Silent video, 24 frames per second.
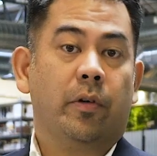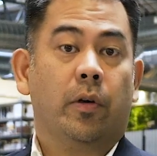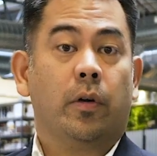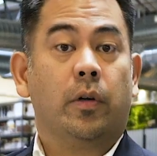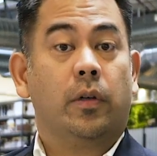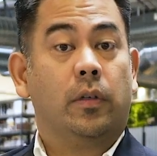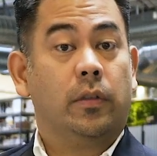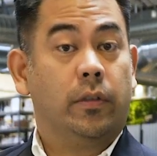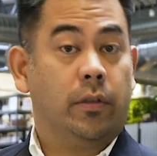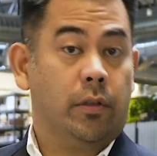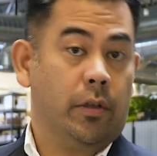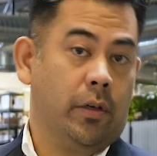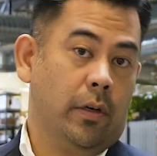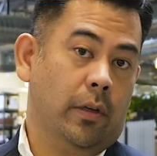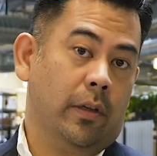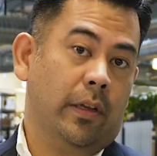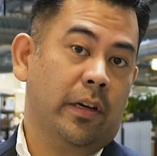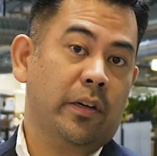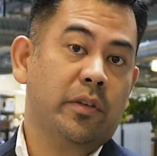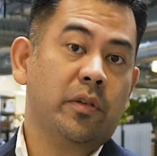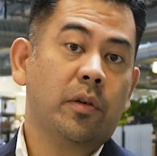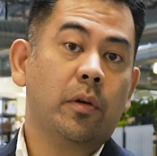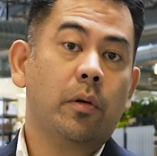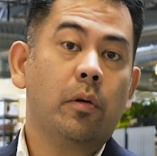vertical
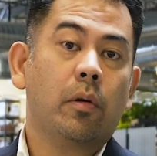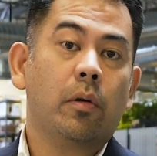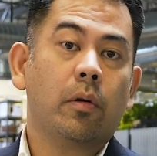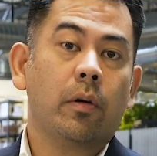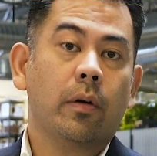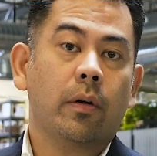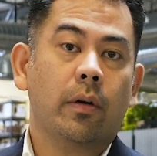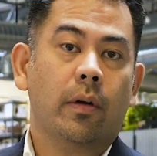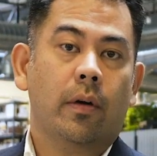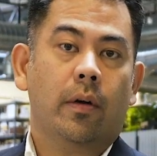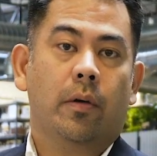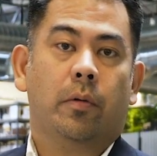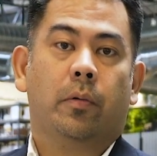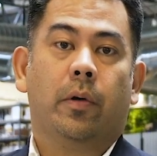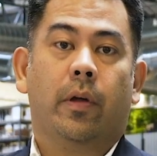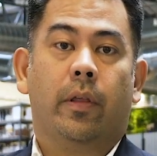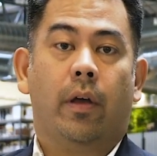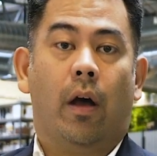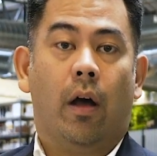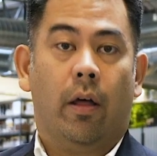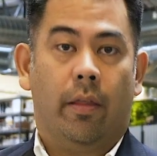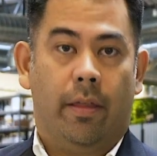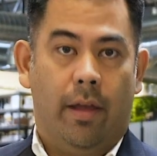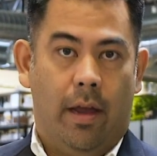circulation core
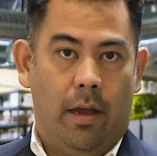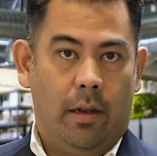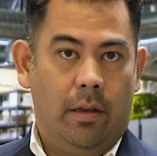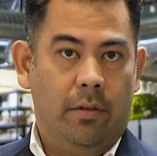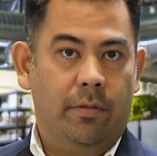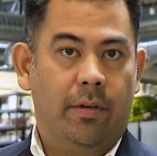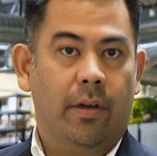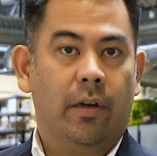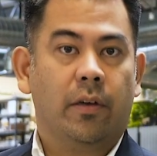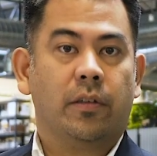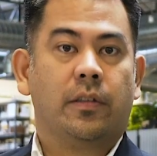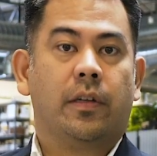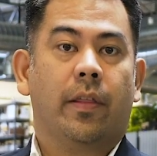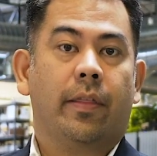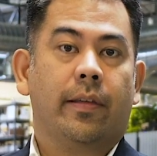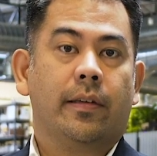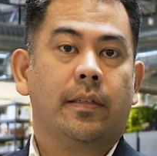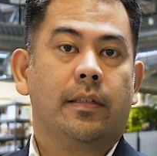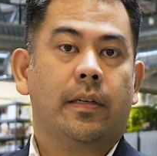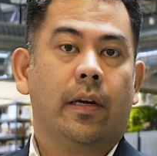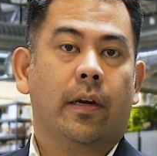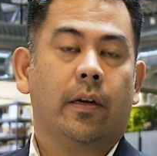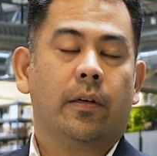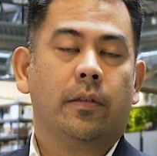where all the elevators and the
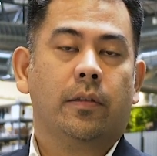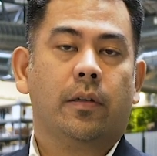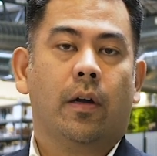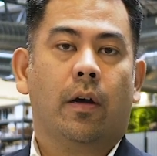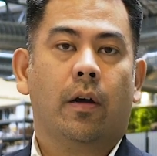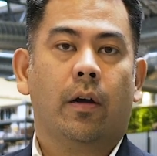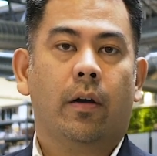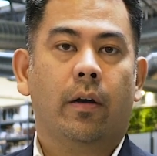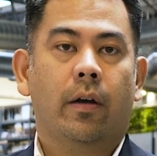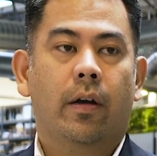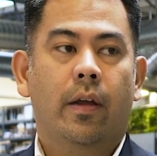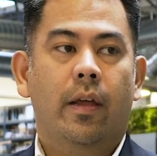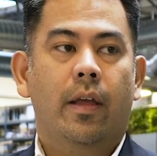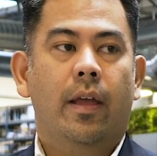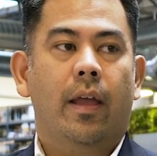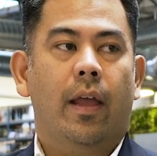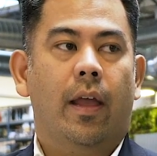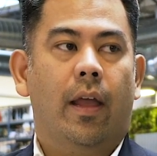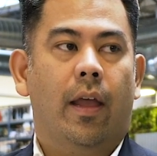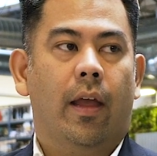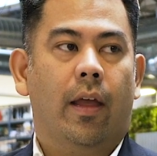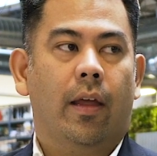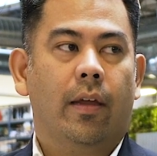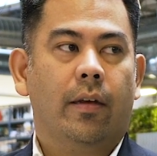stairs are.
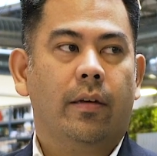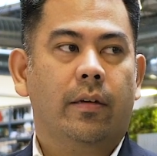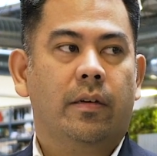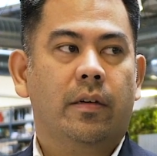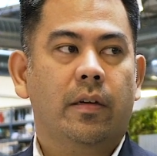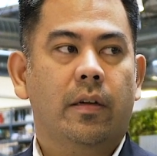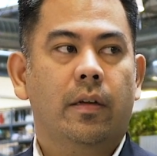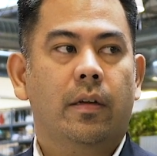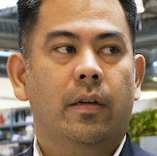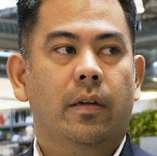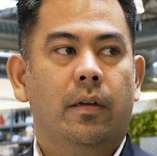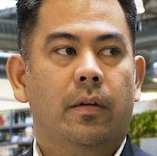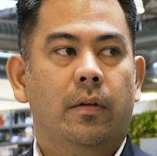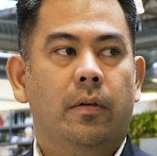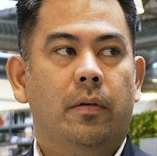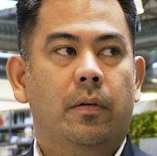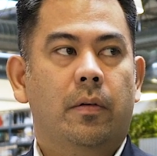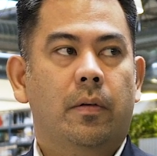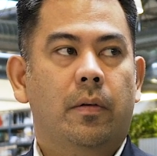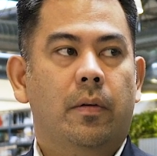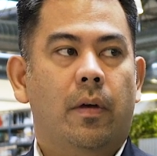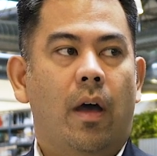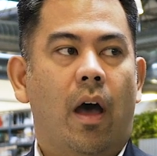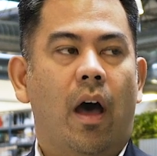And
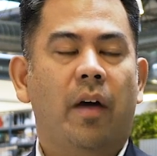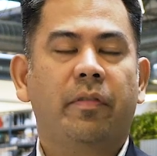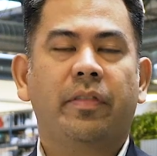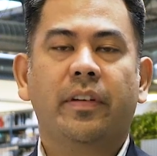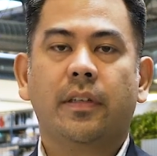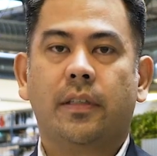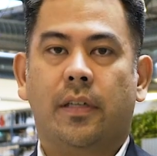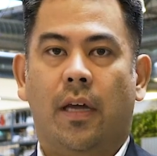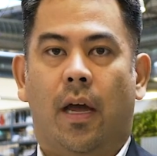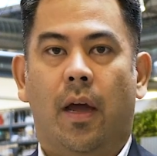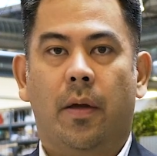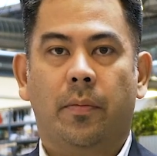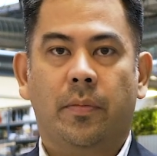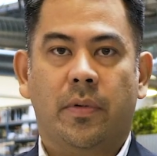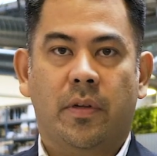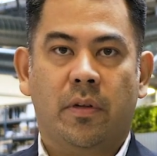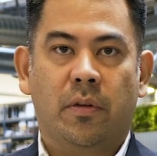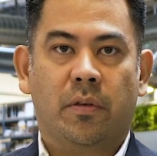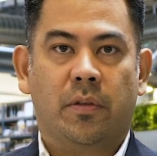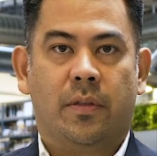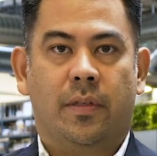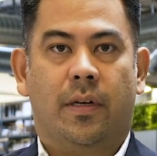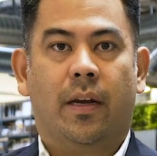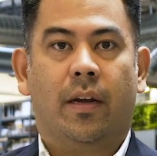Oftentimes
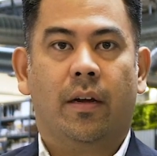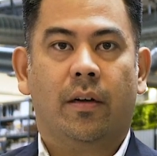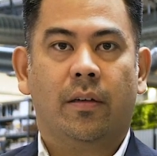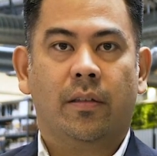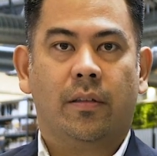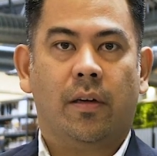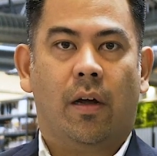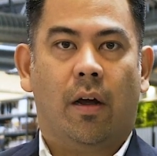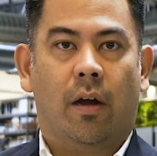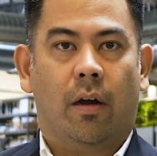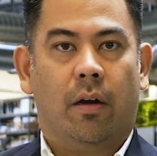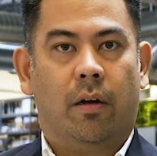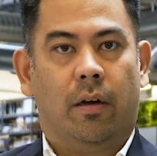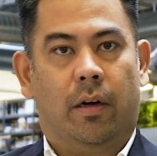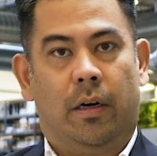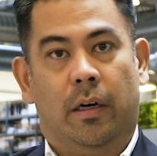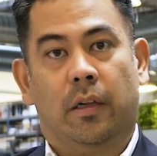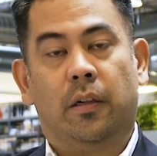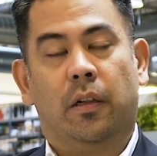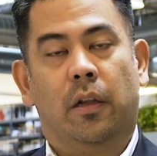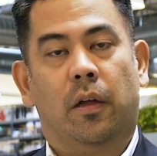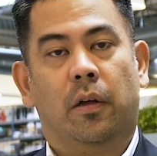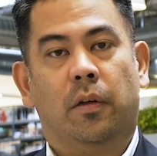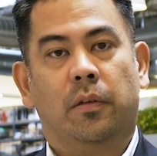those stairs are
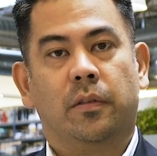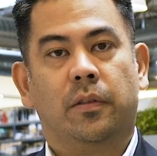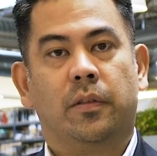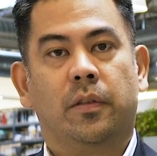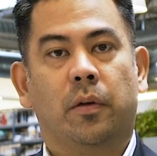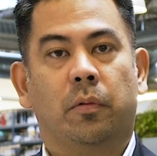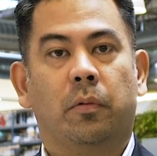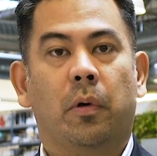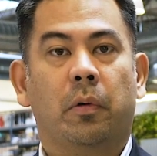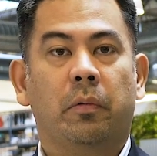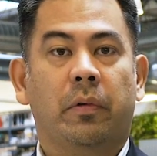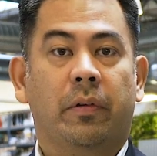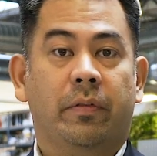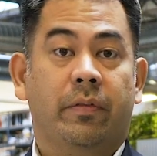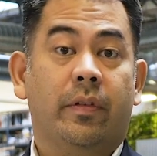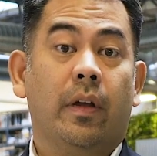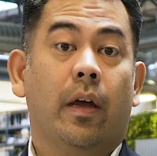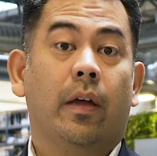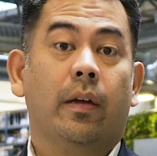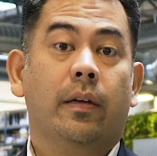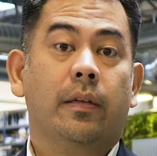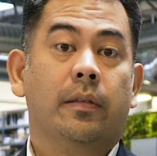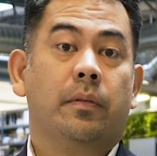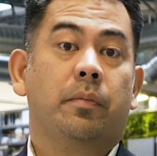enclosed, so what we've
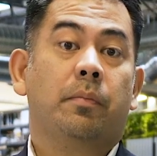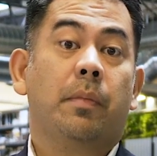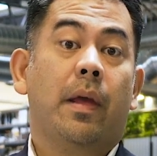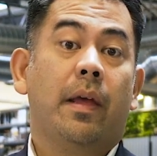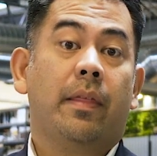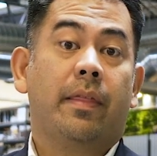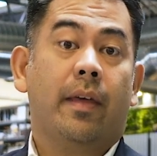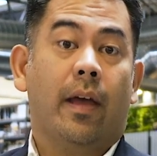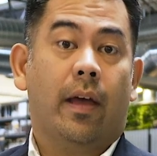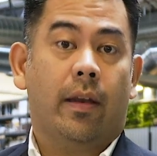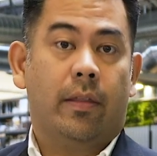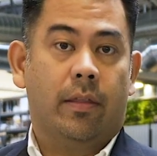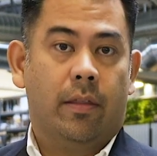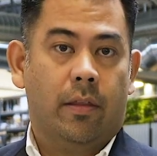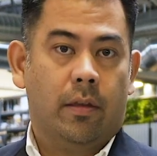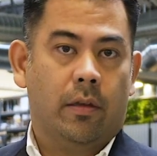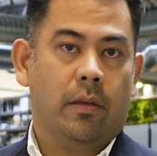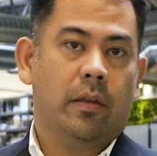done is made that